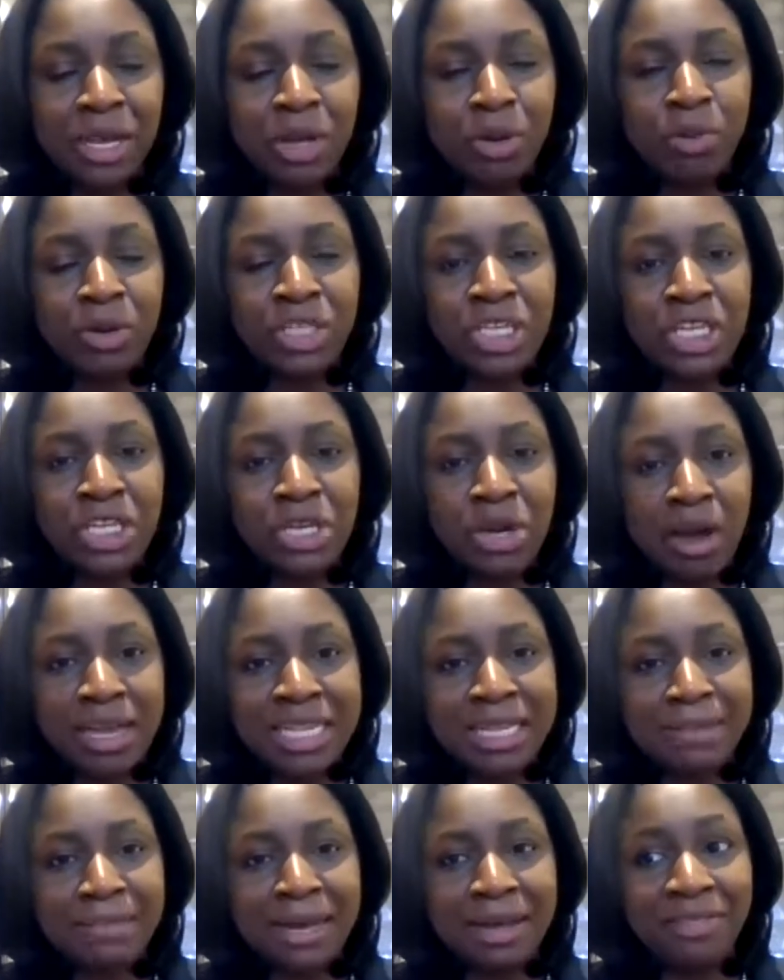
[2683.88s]
where she
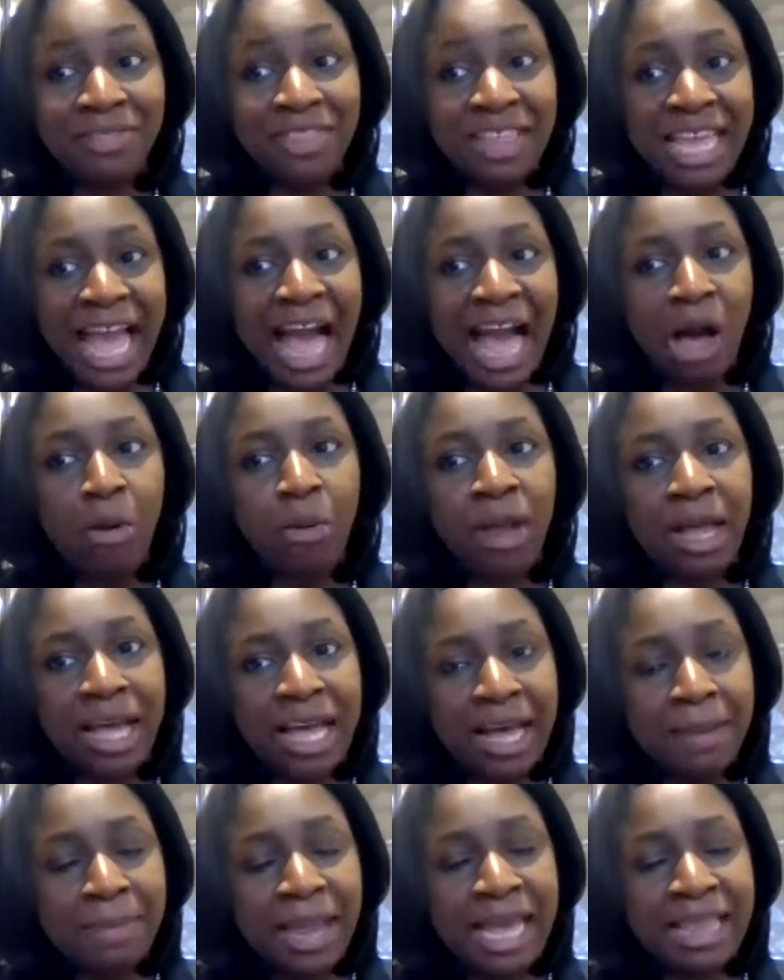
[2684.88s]
talks about the
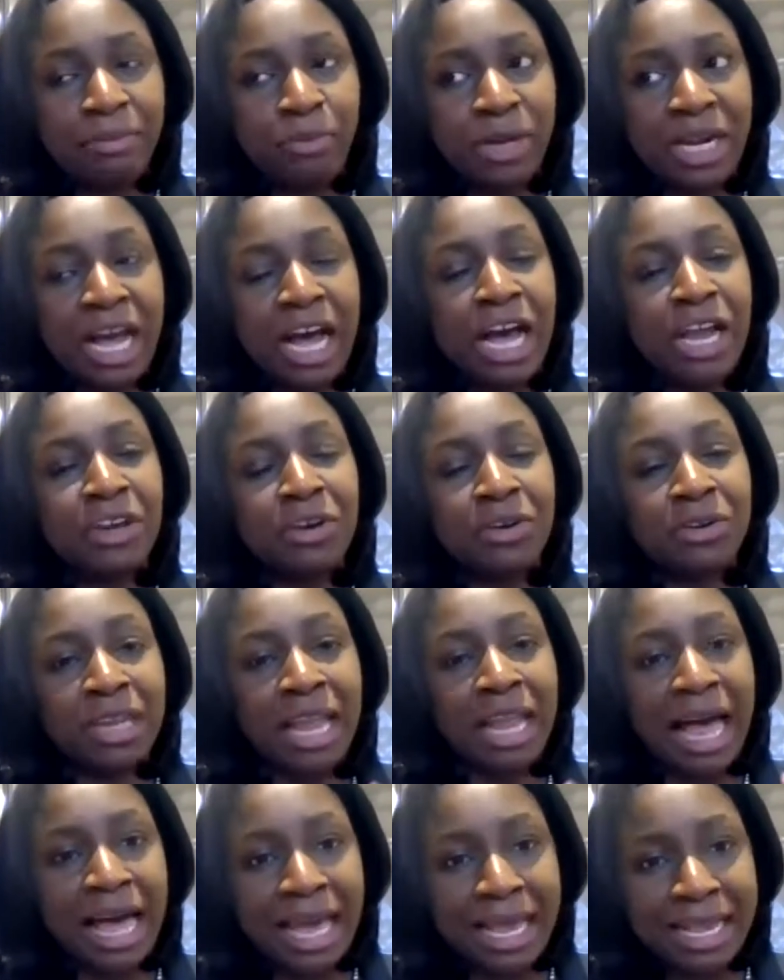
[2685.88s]
outcome and what
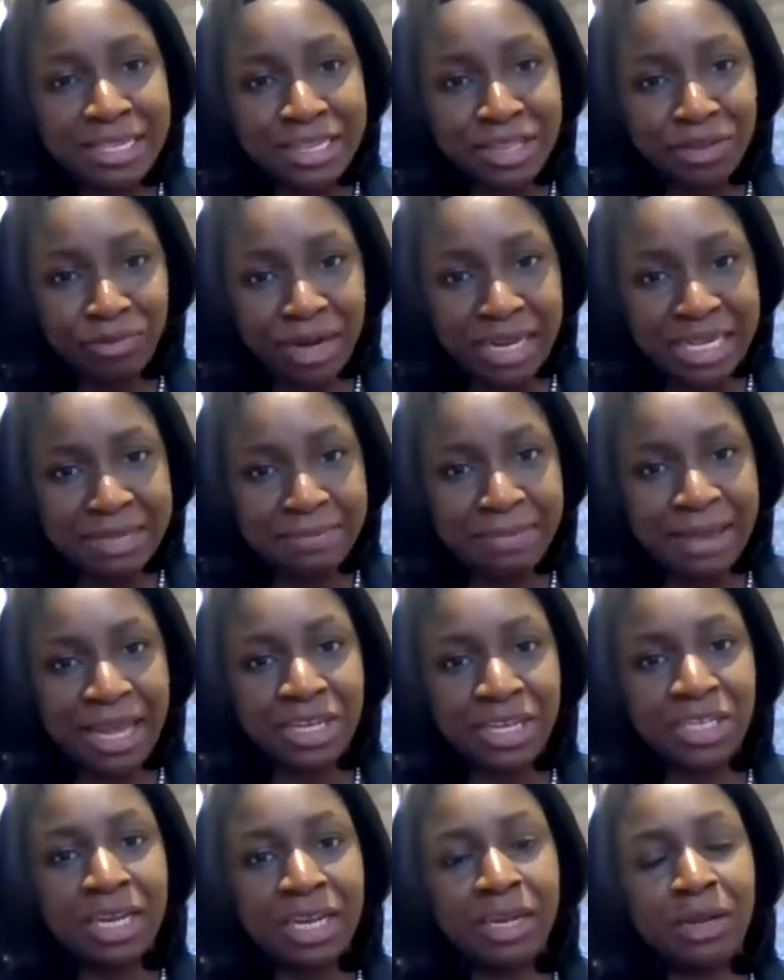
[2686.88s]
underlies the race
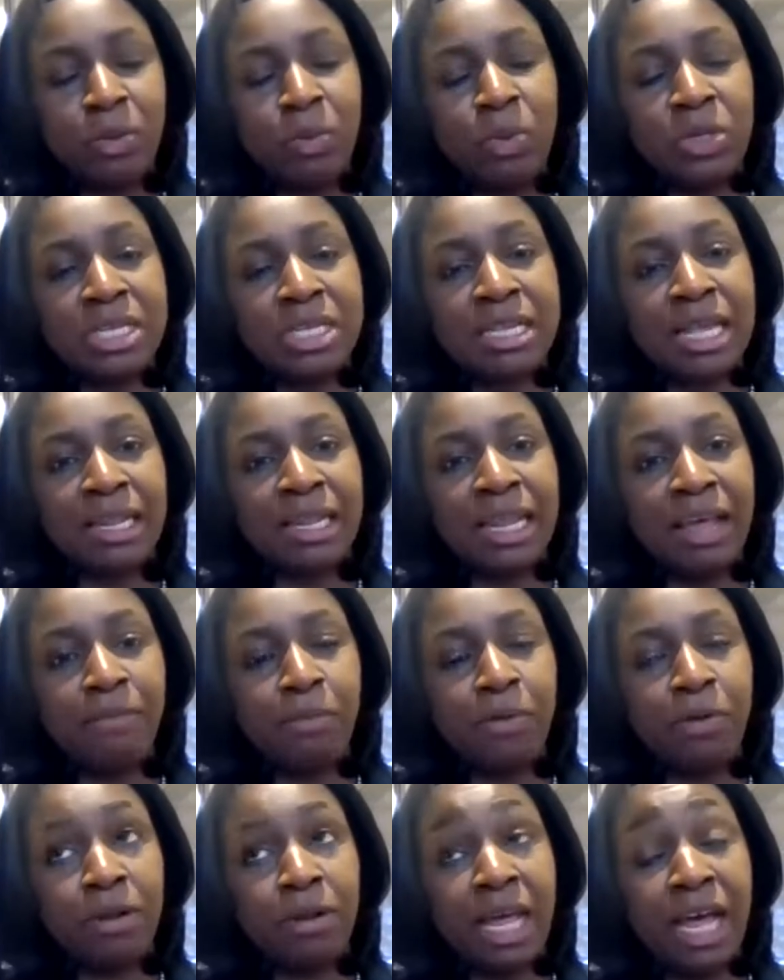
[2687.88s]
match, which is a
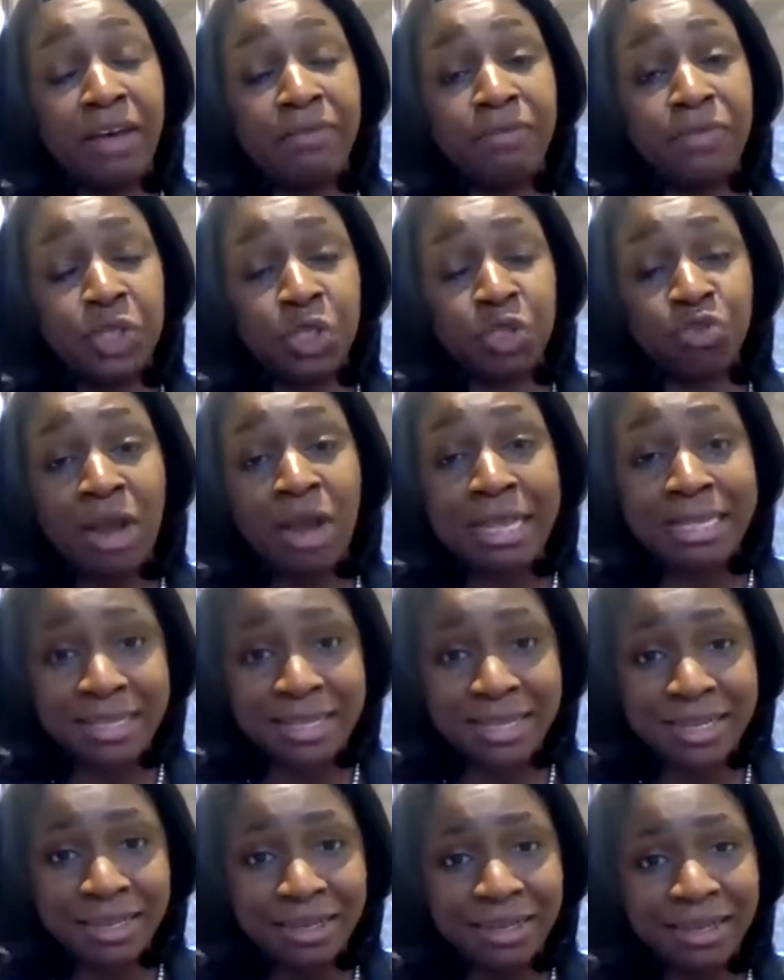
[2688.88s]
level of
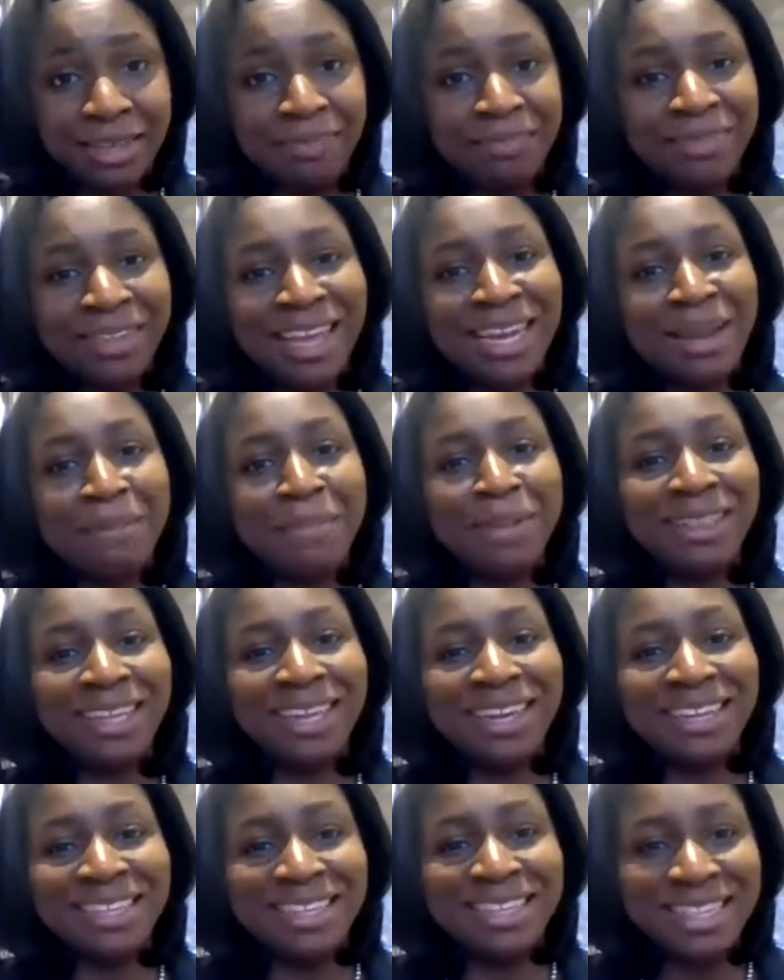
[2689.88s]
trust, an
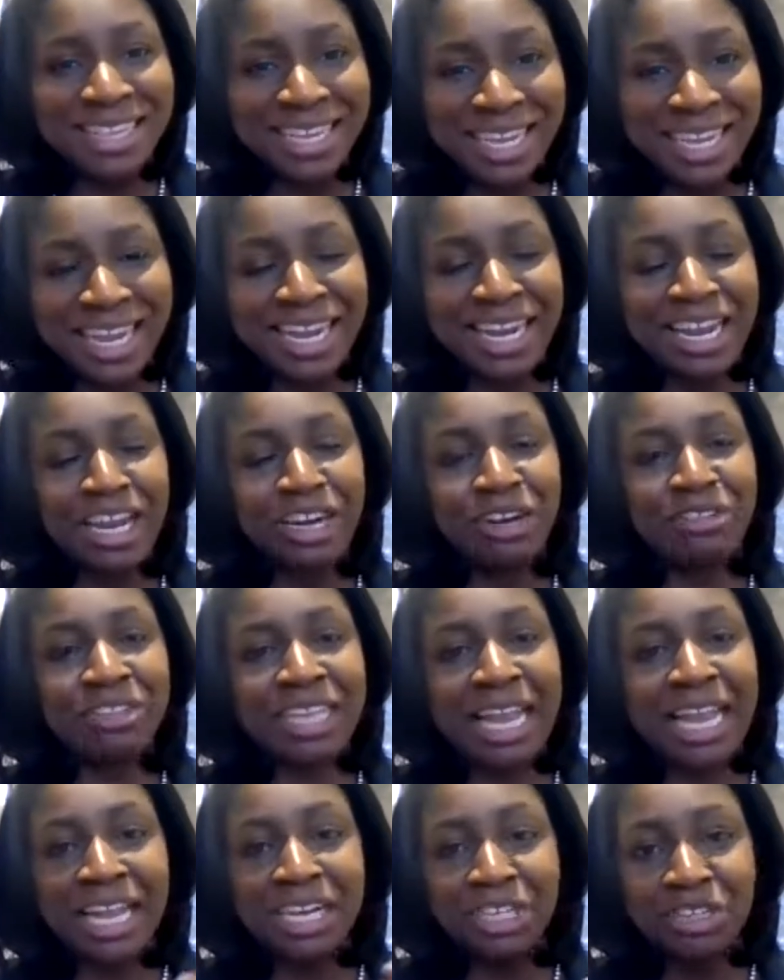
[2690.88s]
ability to see and
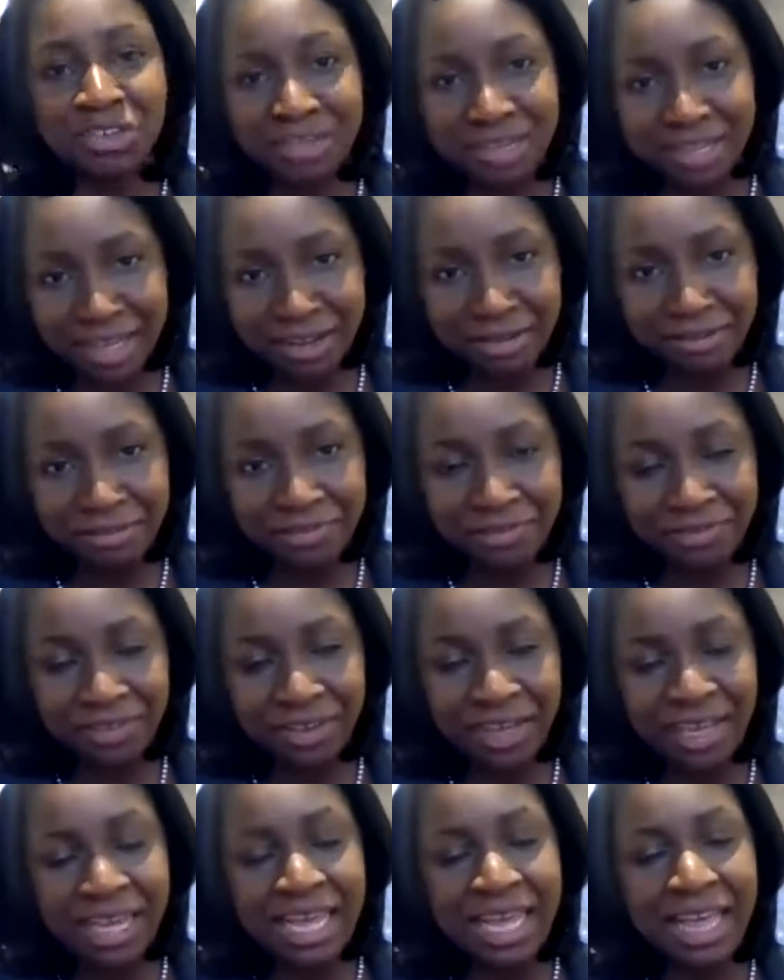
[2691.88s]
understand yourself
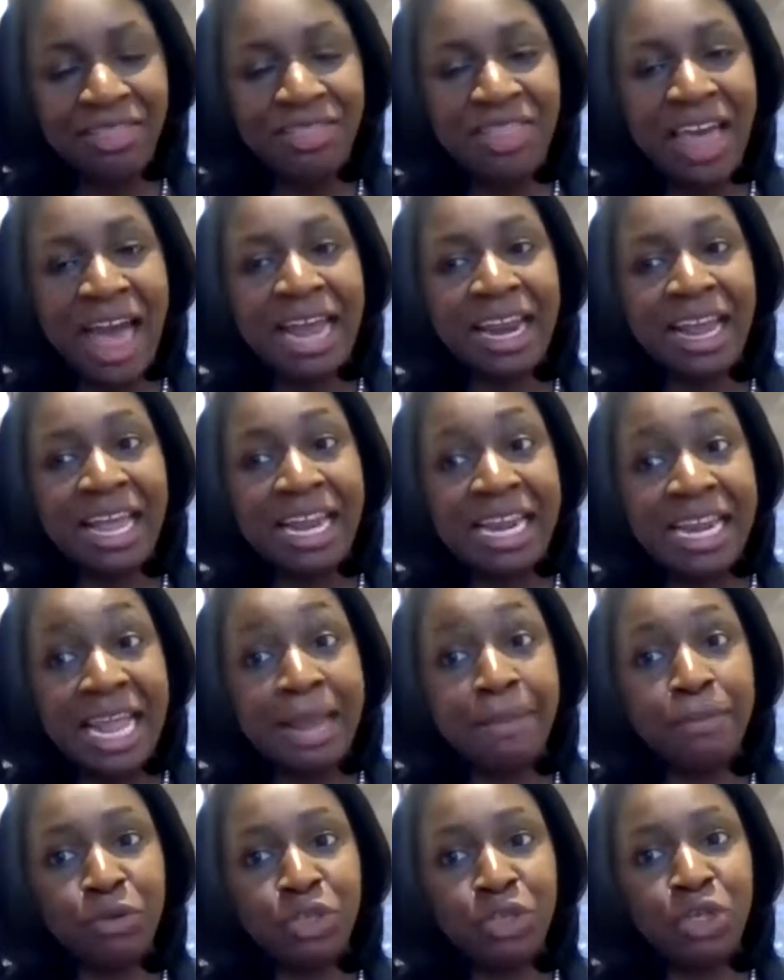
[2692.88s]
that
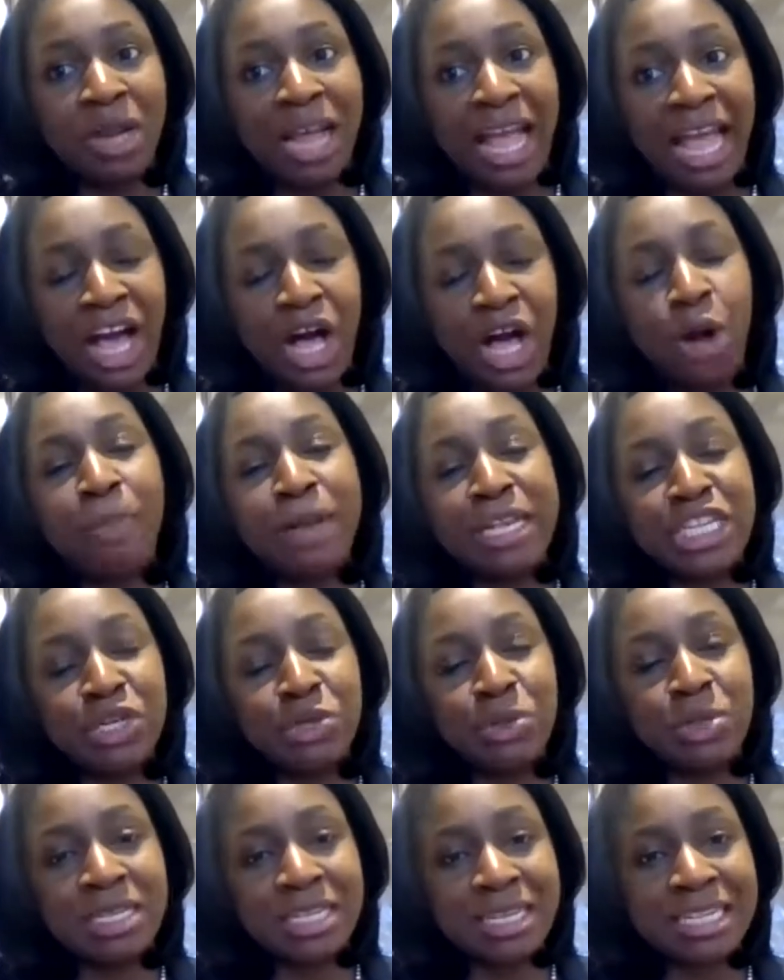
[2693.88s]
enables you to help a
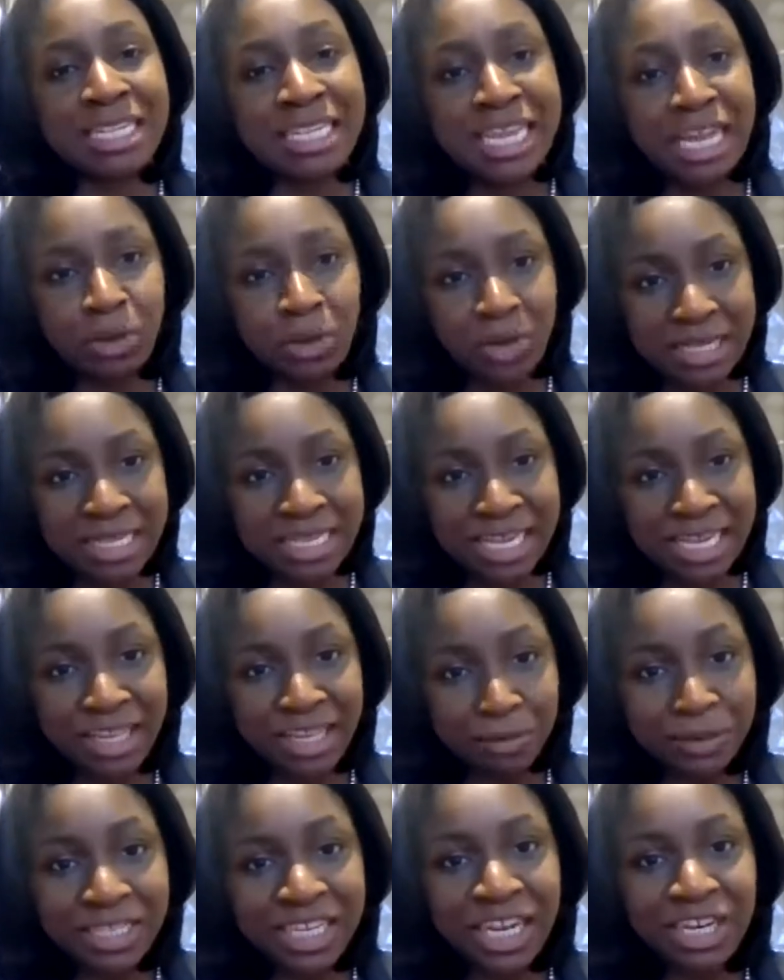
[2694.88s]
student succeed or to see
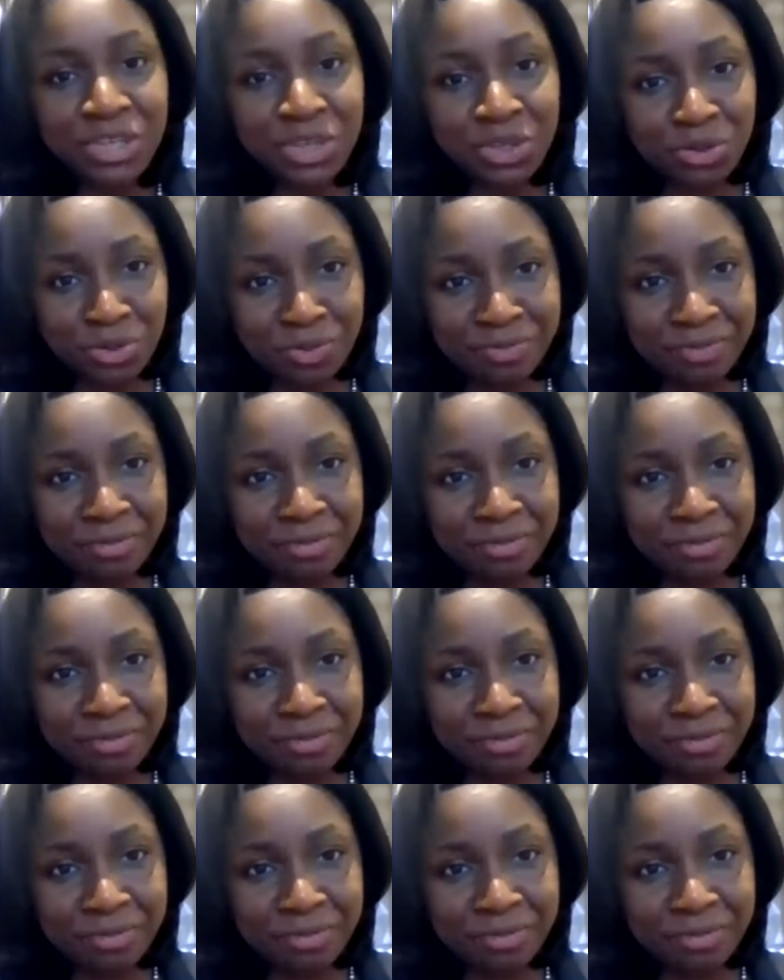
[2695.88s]
their potential.